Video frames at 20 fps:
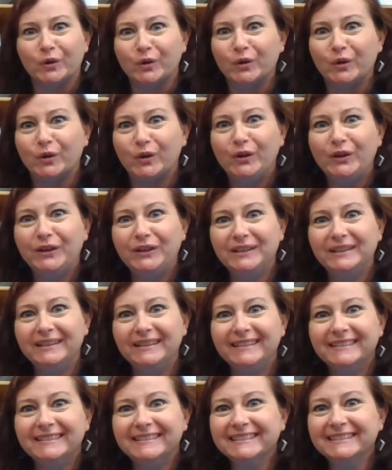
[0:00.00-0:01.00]

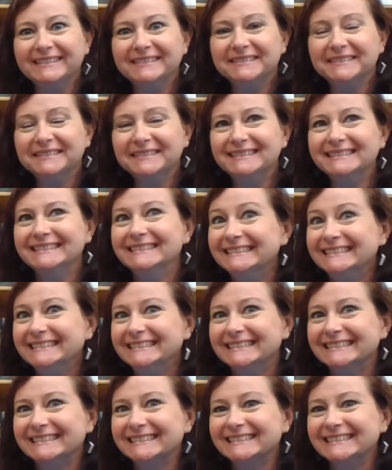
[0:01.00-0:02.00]
[no speech]